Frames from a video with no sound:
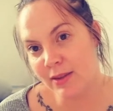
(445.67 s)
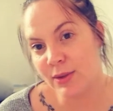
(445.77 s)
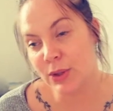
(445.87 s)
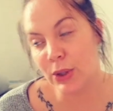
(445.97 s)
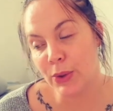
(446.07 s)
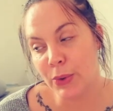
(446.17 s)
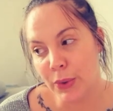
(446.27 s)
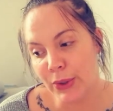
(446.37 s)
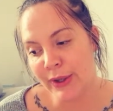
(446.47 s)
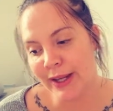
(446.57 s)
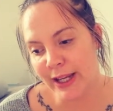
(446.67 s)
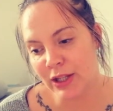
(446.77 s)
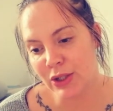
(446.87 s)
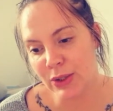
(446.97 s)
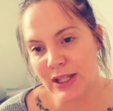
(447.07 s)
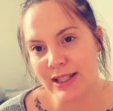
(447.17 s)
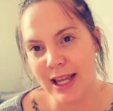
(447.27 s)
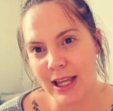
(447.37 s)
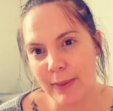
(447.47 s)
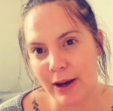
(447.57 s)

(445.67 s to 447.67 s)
so all you can do is take